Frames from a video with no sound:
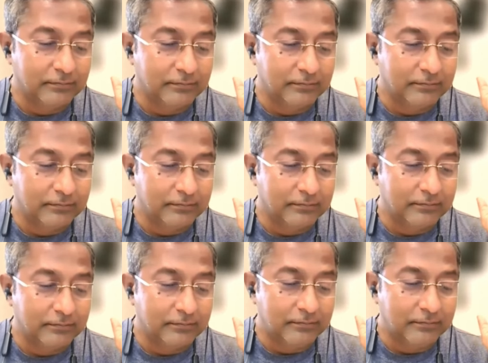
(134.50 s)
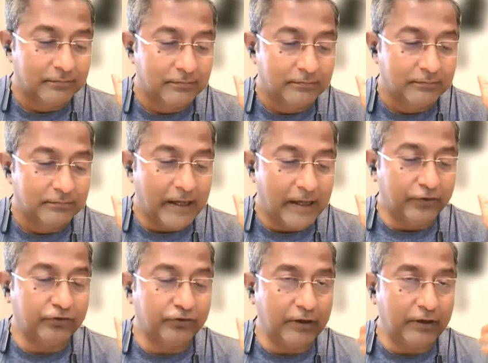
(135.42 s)
I used to say, where is this person's
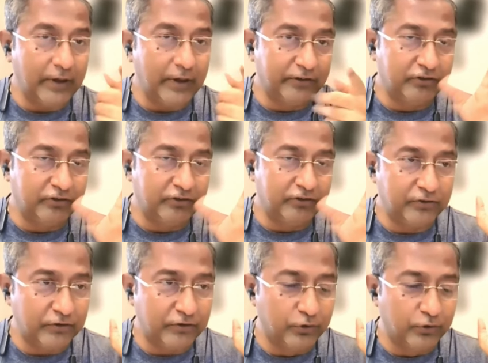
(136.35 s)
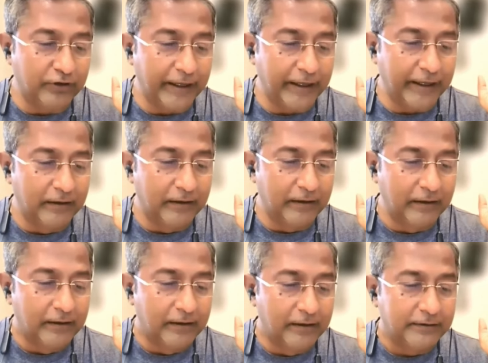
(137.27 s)
Rahu sitting? They'll say, 8th house.
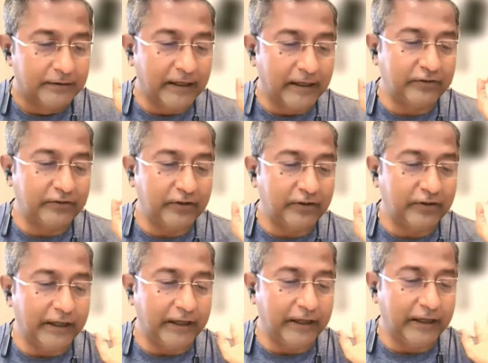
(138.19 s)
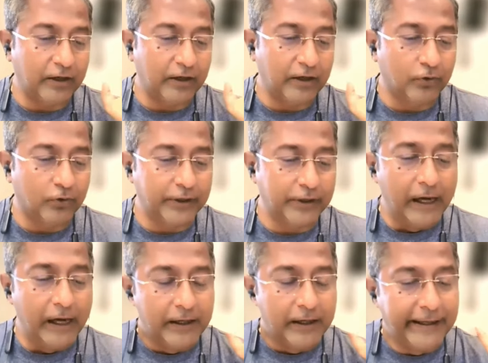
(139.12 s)
Okay. Did any death
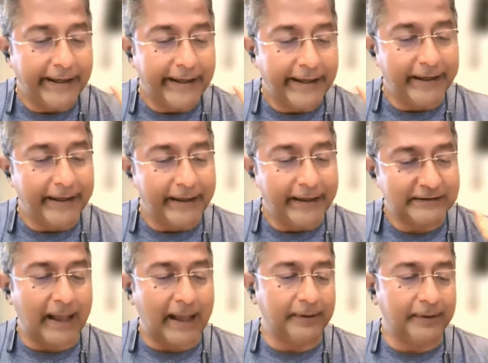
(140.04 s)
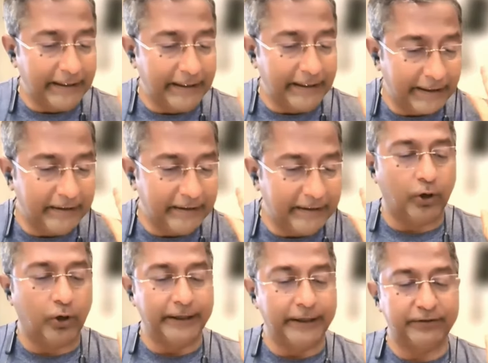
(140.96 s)
happen? Did any chronic disease happen in the
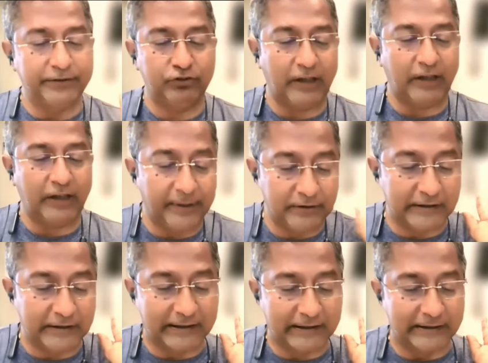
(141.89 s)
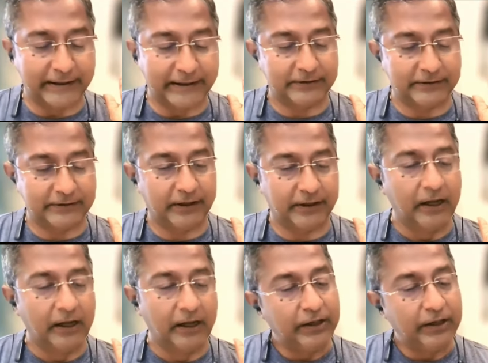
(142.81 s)
30th year? He said, yes.
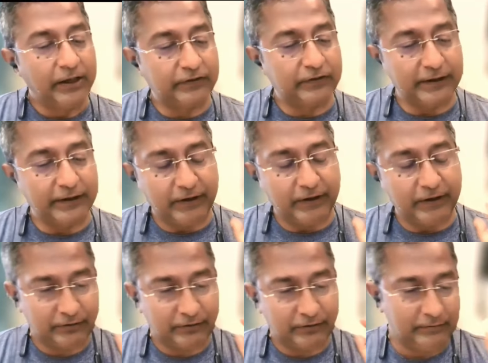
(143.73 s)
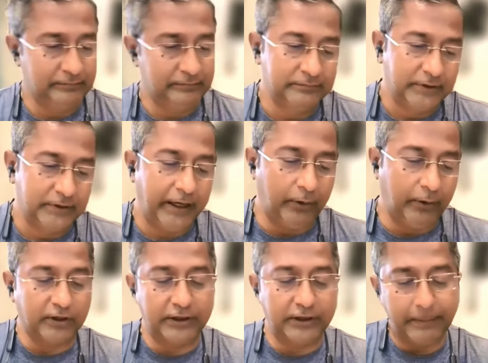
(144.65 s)
It was
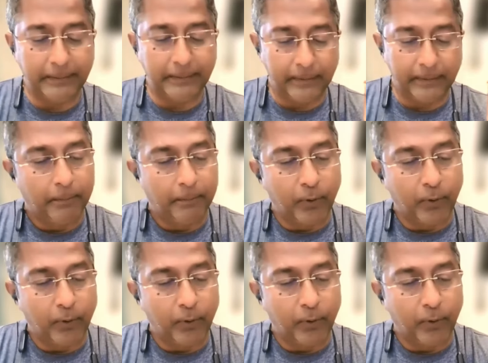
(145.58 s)
30.5.